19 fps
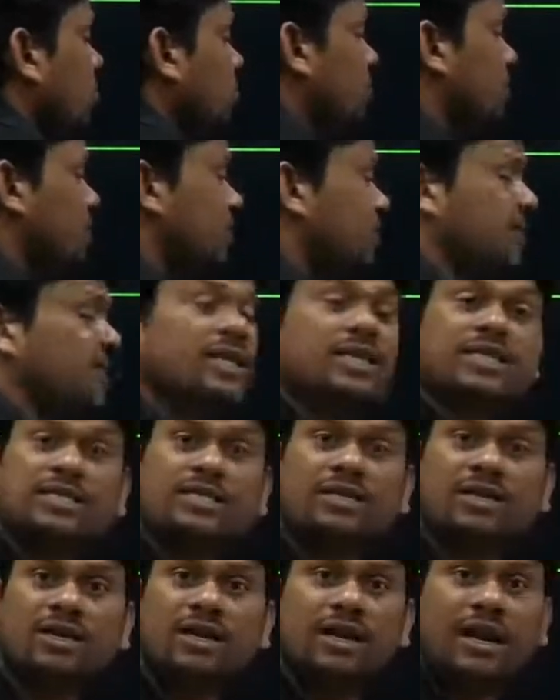increase
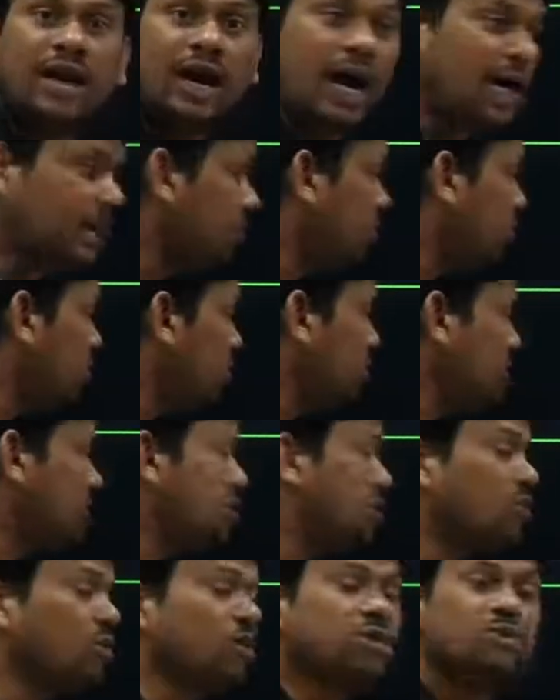and the voltage is
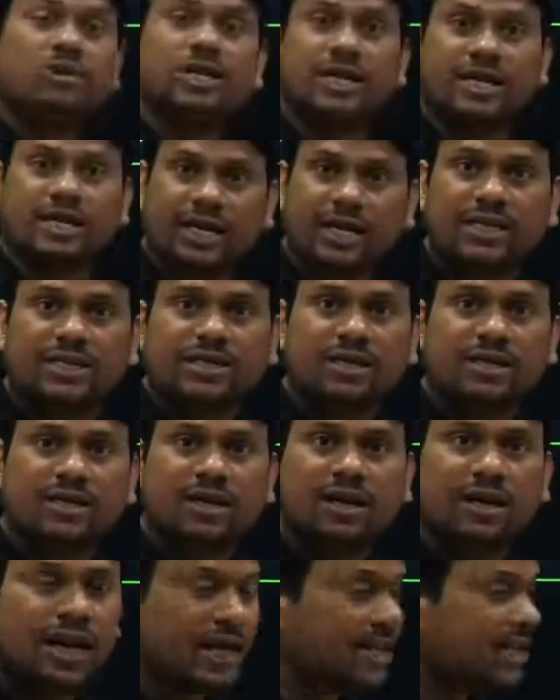going to decrease
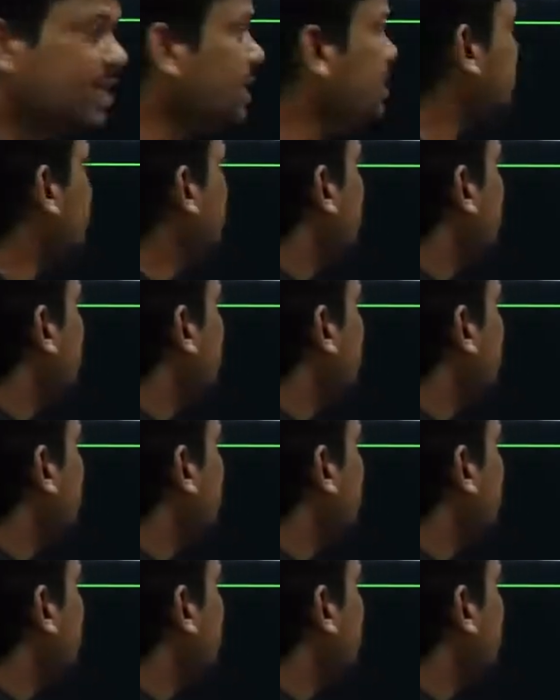like this.